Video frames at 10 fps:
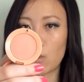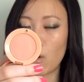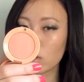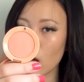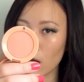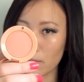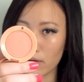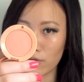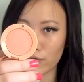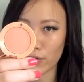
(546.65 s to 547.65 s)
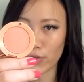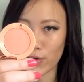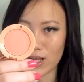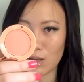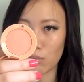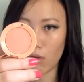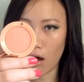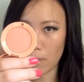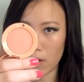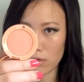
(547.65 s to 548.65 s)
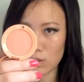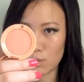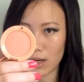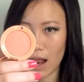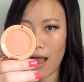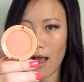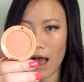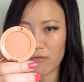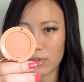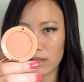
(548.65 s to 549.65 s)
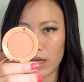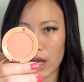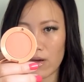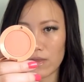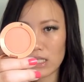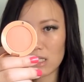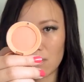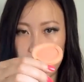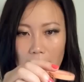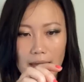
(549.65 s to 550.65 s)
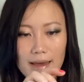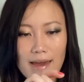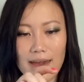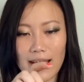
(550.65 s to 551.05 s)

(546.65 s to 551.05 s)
I will talk about it further in a blog post, but I've been carrying this in my bag.